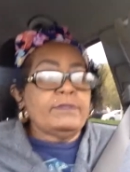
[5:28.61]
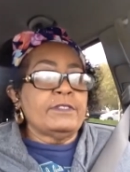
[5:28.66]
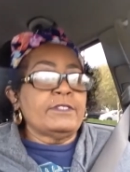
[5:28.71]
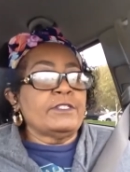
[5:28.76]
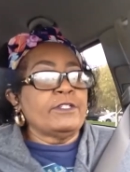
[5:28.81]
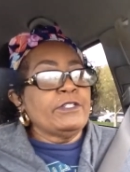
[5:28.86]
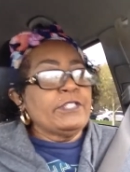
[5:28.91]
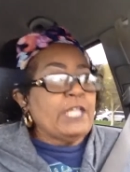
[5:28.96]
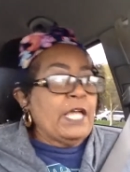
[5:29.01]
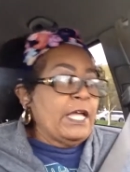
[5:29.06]

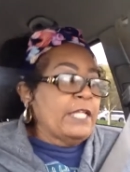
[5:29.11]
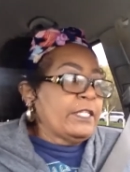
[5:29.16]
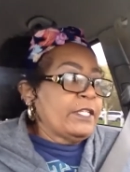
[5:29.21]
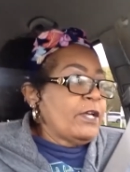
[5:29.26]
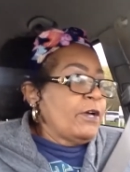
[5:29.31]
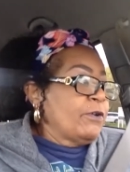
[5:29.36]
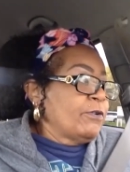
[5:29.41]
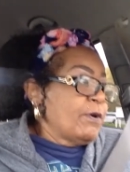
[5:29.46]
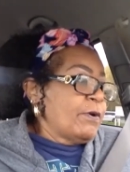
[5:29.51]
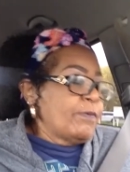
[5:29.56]
So y'all
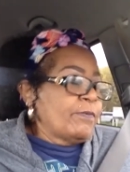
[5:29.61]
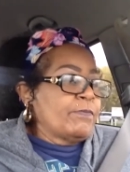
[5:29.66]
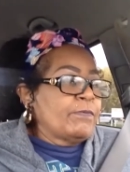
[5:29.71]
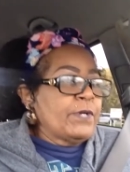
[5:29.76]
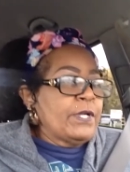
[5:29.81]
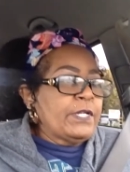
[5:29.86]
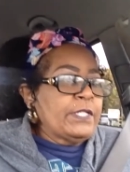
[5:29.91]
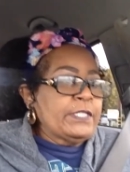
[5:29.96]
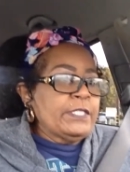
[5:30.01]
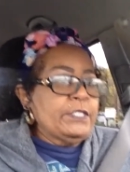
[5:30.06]
know I
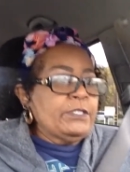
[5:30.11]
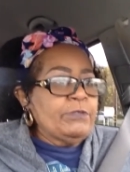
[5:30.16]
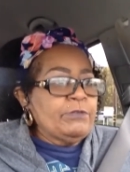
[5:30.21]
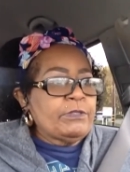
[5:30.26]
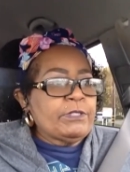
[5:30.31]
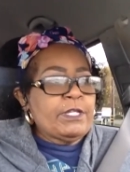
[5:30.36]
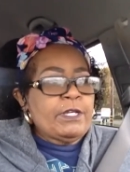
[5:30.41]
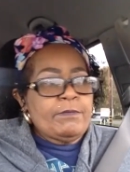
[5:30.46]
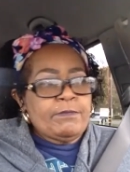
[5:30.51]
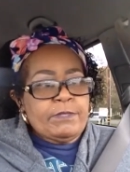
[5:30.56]
rarely
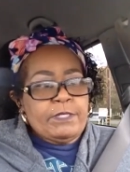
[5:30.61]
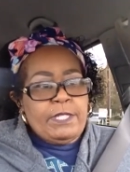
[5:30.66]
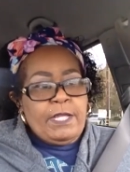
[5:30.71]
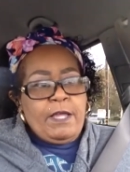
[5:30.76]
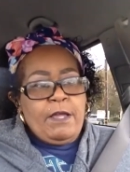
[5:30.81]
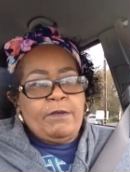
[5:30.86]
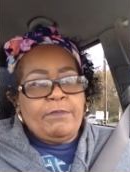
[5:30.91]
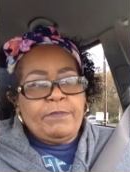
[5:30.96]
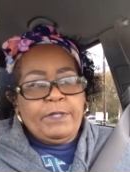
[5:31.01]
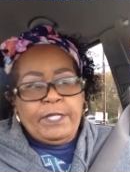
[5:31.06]
do thumbs
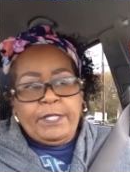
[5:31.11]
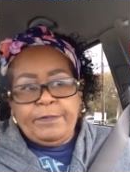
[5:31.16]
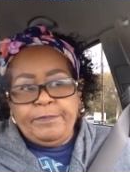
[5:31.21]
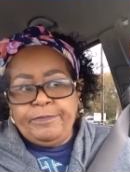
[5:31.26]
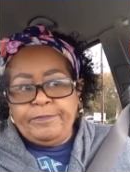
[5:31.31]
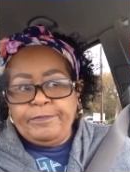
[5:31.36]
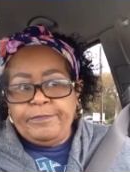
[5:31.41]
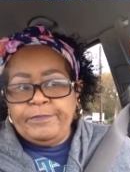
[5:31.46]
down, but